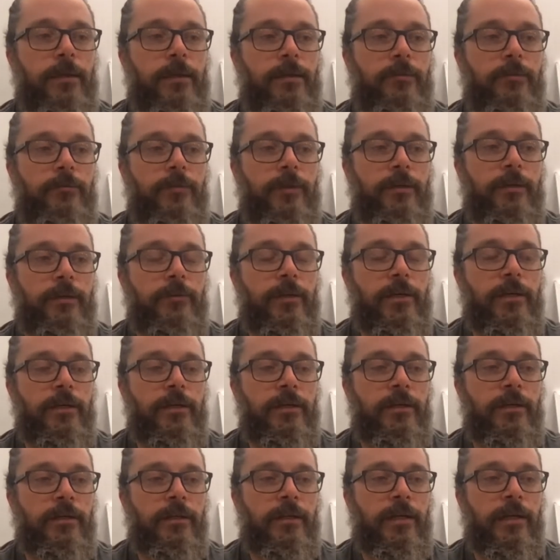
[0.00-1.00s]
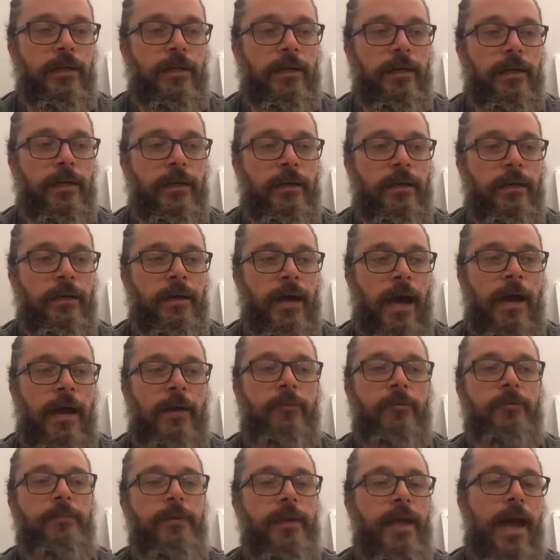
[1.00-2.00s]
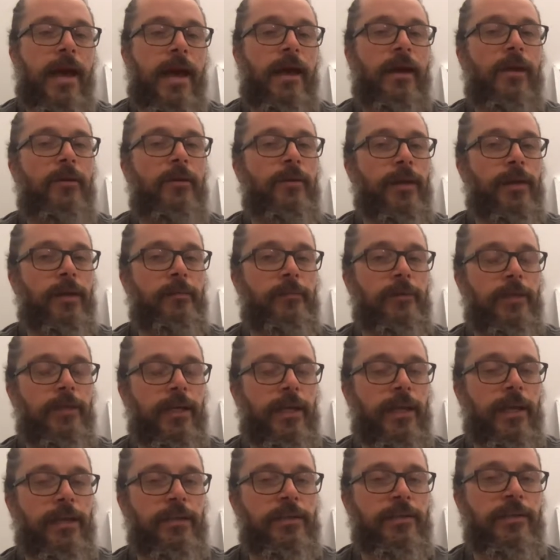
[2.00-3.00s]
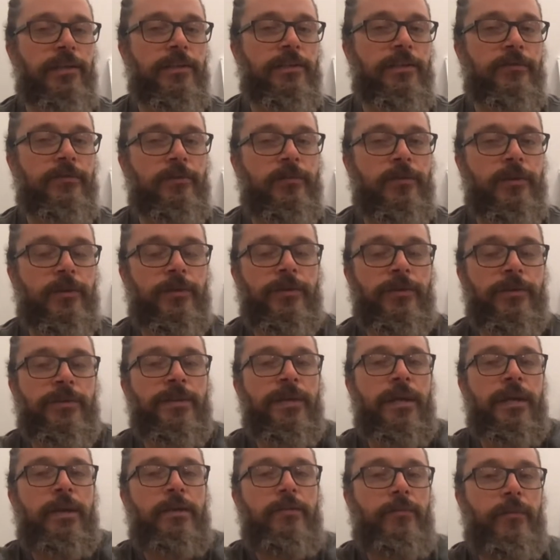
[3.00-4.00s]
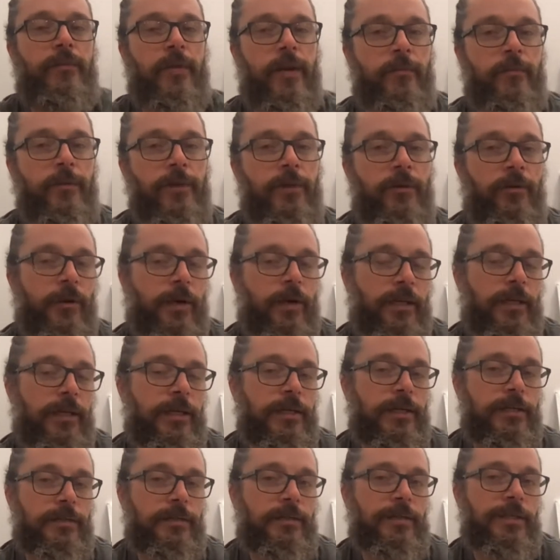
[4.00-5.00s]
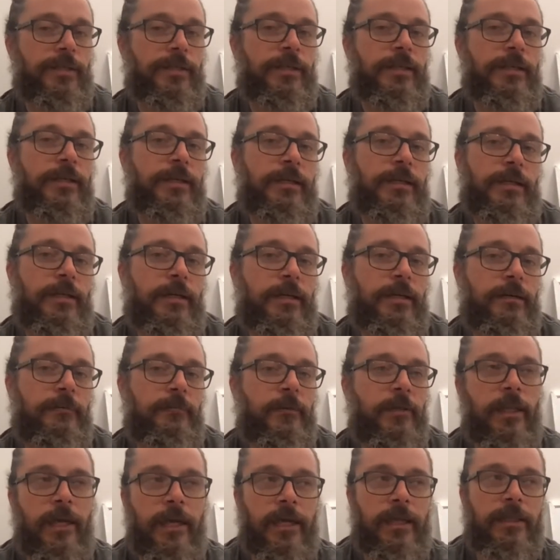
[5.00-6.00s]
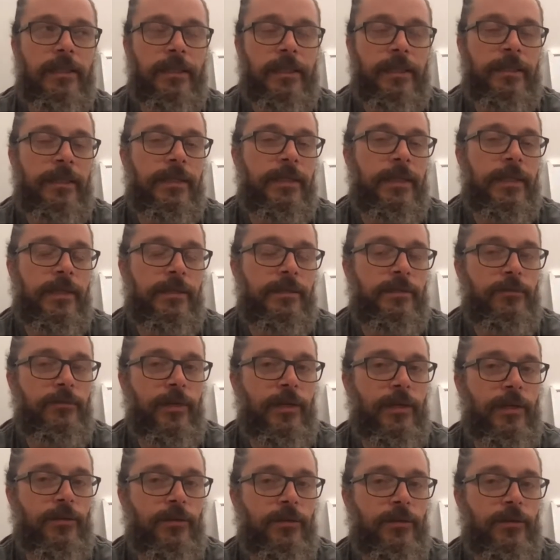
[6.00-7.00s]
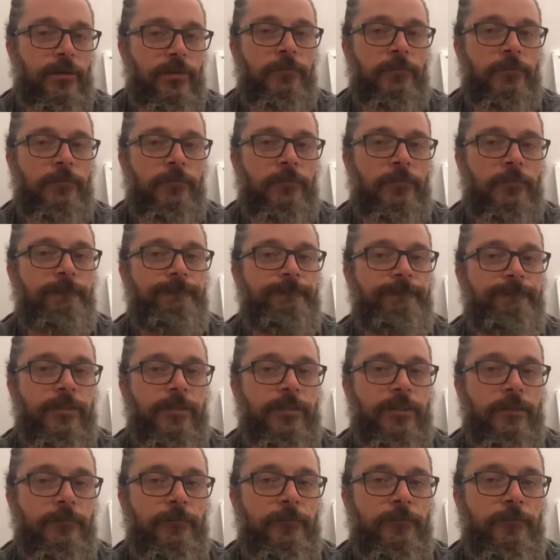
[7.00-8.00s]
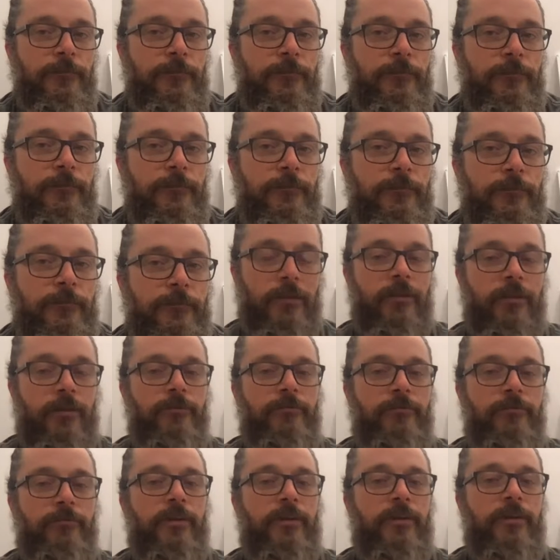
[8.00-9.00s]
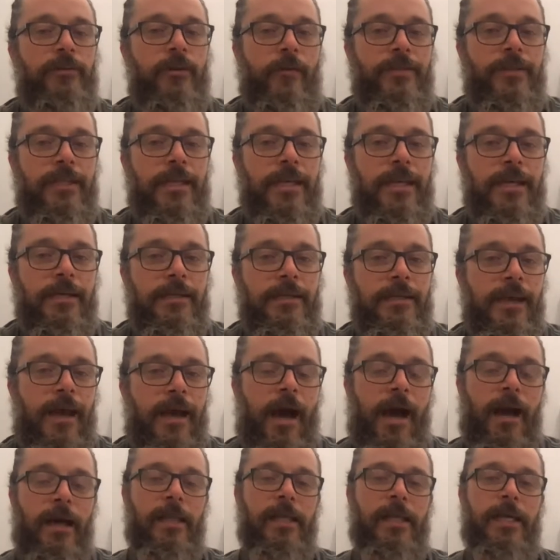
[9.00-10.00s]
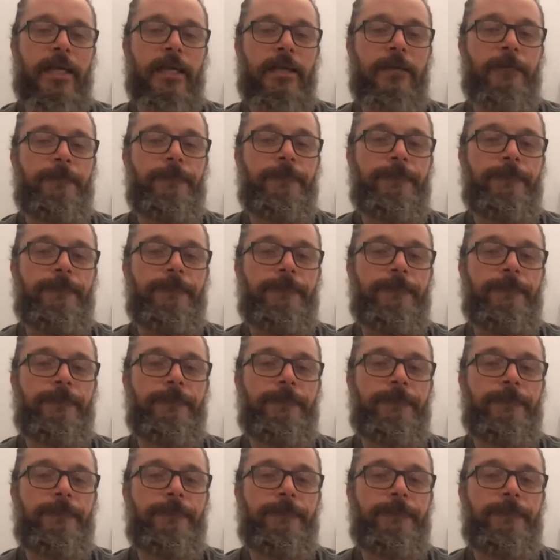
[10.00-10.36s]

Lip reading: we will, I will be echoing communications from those family organizers likely in the next week or so. So looking forward to all those things. Holly?